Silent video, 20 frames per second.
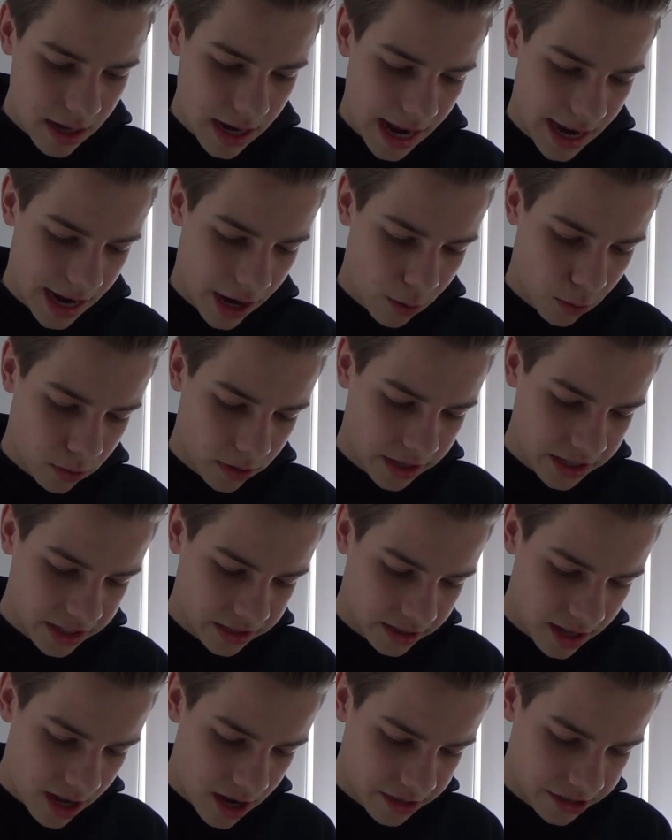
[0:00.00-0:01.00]
And I ordered
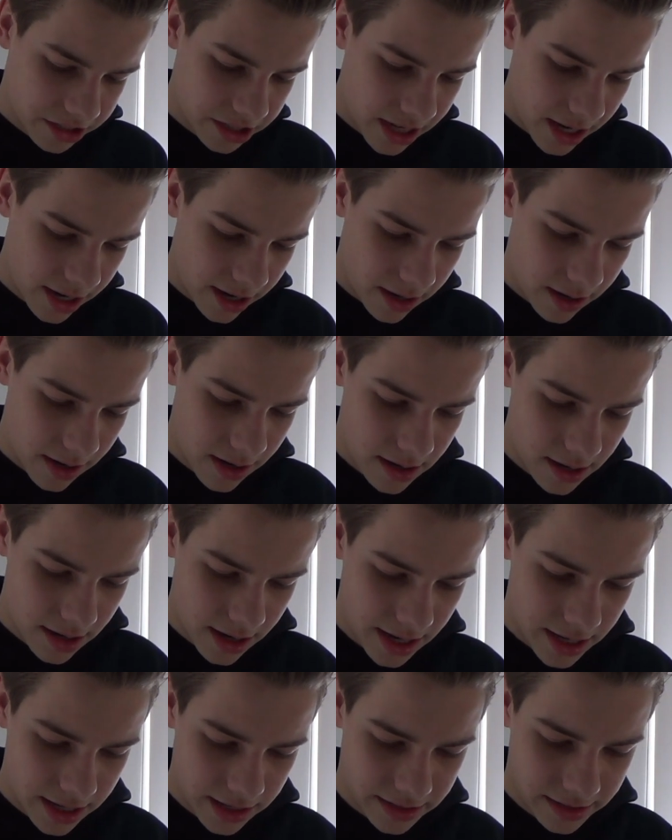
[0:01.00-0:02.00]
this last year,
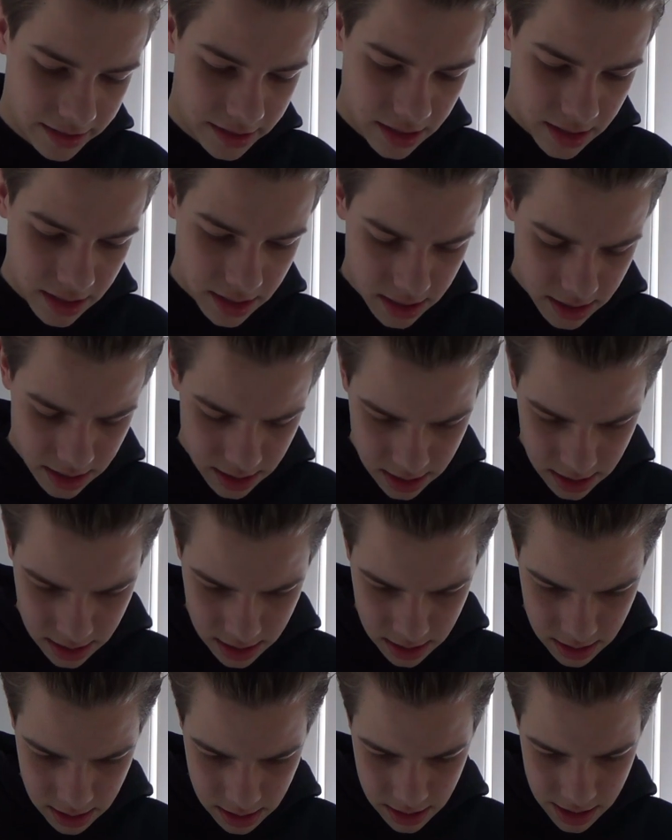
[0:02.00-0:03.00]
and it's,
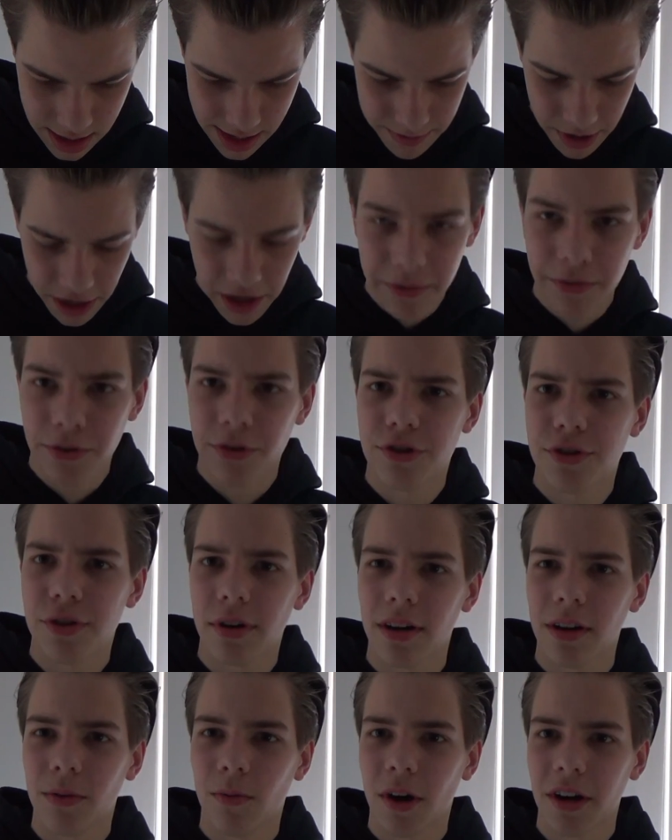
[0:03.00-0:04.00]
I'm not even
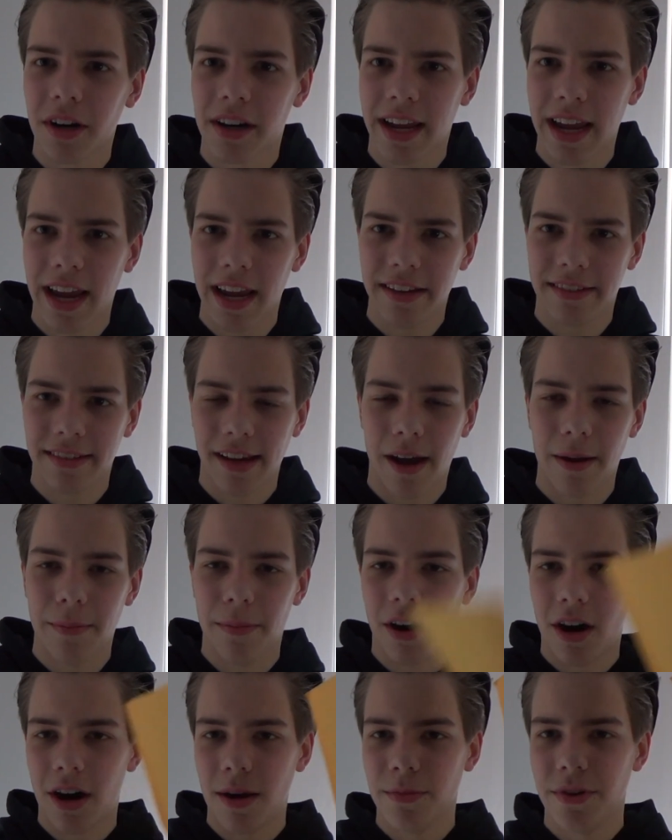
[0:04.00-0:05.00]
sure what case I
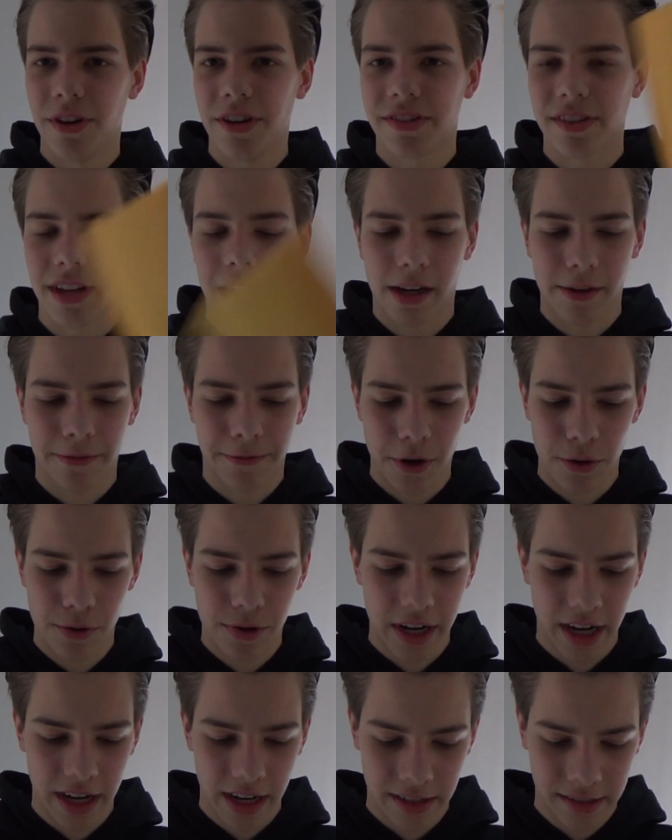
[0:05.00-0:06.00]
bought, but it's like a phone
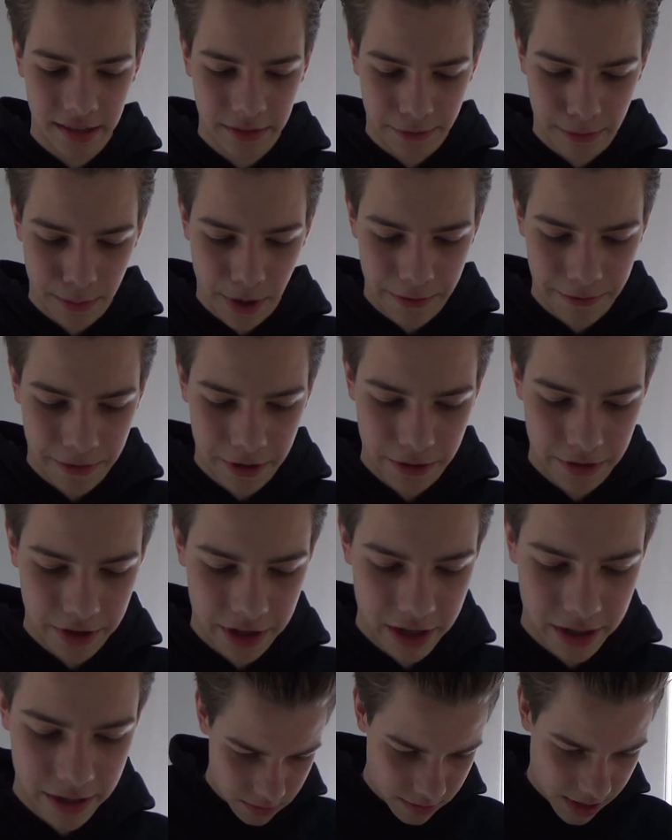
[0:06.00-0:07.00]
case for my phone, you
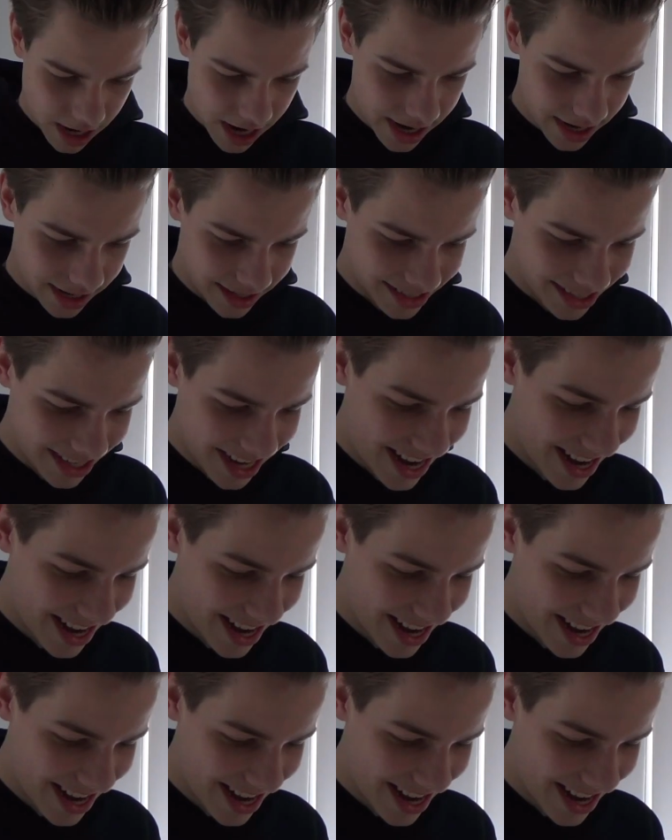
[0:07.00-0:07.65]
know? Right.